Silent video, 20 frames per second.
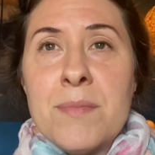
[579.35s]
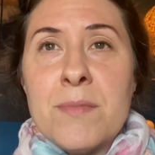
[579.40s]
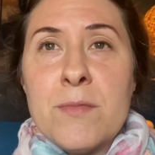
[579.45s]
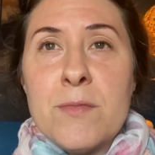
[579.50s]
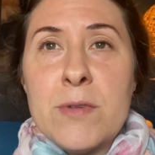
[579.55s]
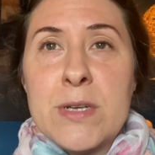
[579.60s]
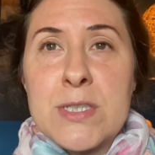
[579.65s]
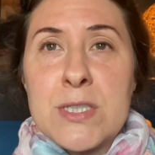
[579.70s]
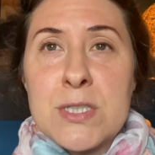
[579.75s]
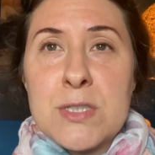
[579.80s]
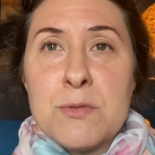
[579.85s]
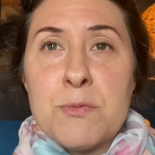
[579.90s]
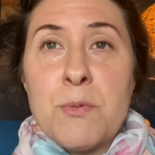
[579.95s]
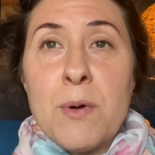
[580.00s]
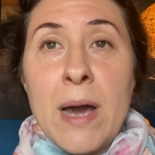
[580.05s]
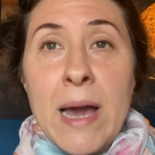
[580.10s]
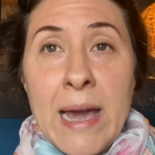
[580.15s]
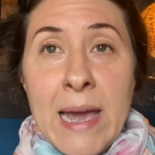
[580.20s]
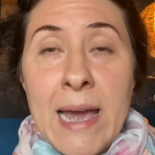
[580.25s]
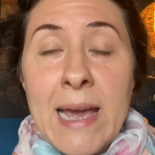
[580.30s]
which is
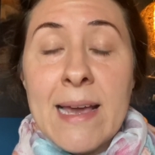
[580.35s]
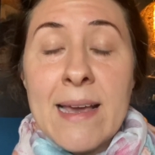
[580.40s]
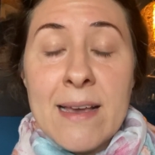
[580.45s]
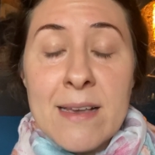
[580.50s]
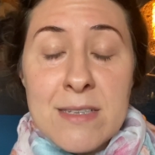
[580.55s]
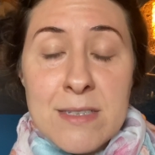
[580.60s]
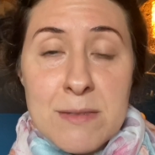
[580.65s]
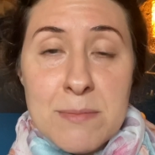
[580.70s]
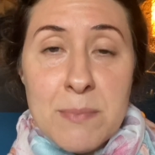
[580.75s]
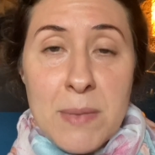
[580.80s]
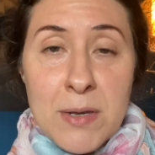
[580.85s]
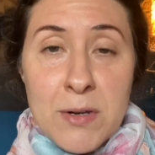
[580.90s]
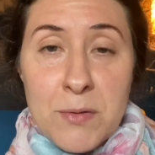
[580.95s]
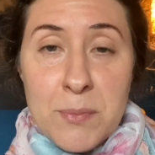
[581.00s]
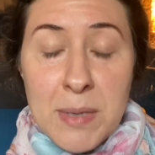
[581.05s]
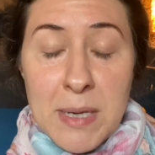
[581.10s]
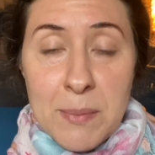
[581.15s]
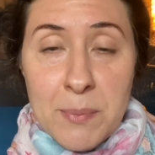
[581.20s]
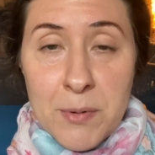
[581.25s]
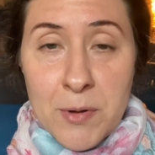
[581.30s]
why I guess metal
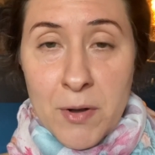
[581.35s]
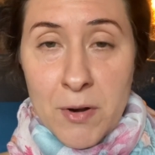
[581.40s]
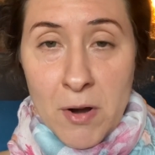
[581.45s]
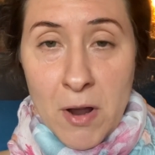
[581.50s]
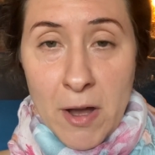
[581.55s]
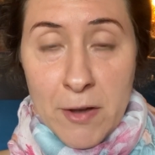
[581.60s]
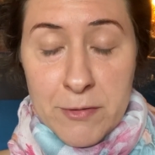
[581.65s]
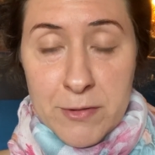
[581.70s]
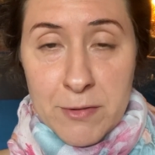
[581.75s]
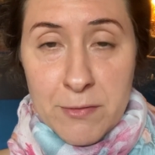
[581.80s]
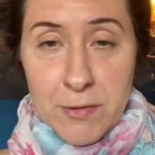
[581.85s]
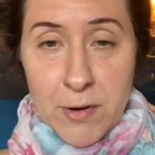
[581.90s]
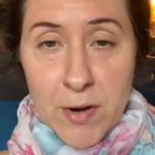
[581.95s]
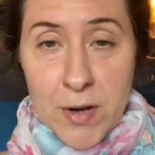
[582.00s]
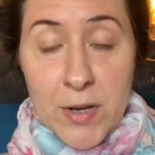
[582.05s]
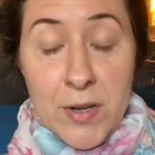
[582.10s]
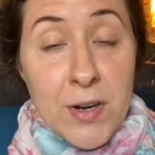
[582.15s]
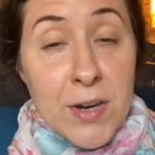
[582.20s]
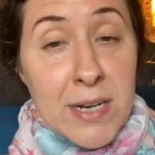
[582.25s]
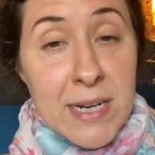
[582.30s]
people are often very
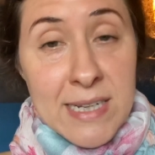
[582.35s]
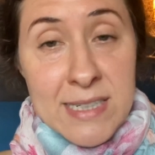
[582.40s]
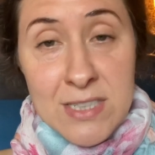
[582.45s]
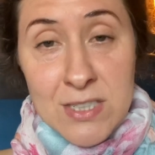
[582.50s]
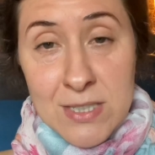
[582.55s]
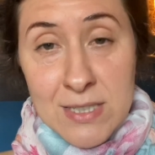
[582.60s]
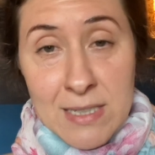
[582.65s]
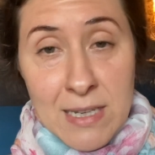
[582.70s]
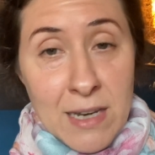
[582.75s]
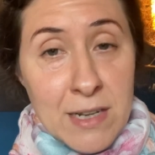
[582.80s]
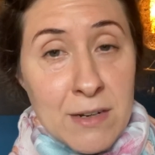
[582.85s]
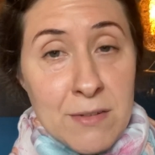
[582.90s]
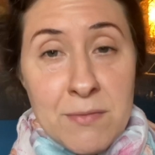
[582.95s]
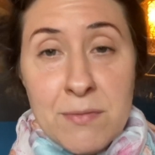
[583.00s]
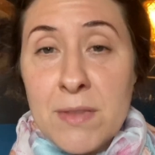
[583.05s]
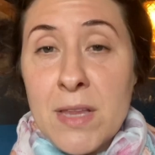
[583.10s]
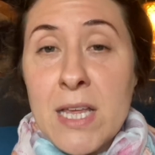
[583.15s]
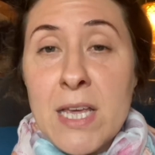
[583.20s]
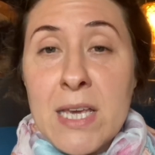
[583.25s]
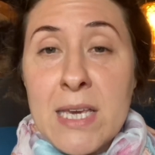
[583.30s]
good at just kind of
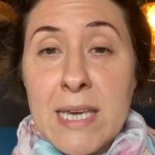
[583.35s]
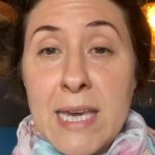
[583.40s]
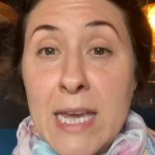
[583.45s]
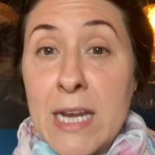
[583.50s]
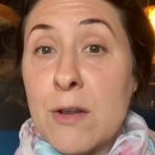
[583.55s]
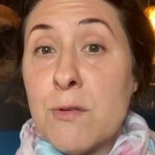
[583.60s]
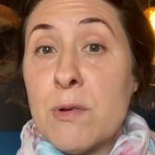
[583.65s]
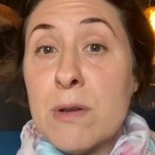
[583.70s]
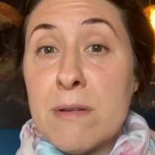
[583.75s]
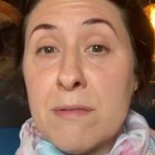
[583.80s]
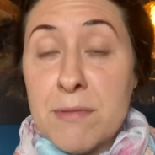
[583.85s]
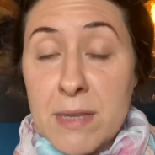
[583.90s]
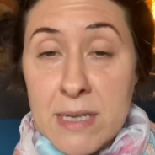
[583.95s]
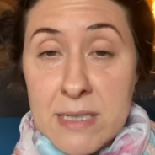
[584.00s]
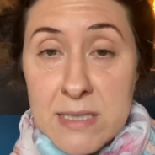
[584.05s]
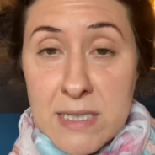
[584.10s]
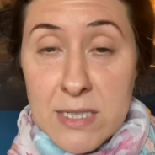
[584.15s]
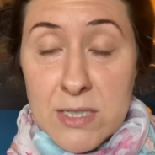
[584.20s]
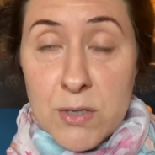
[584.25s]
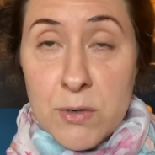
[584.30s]
getting rid of
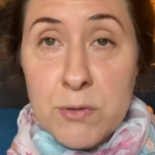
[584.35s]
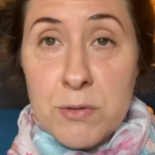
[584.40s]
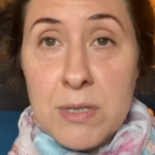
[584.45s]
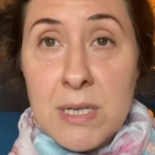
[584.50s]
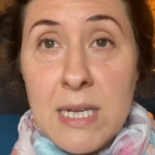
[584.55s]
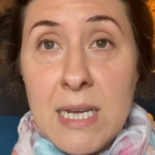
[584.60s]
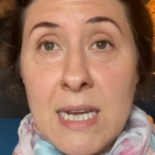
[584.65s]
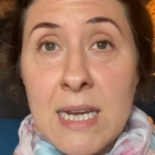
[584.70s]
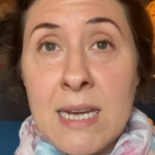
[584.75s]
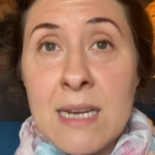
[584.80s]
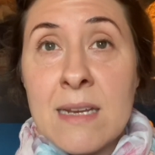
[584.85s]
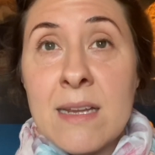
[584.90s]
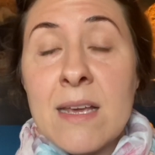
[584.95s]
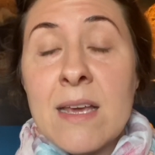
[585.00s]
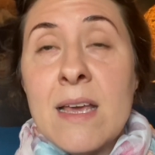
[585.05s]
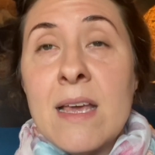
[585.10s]
things they don't need.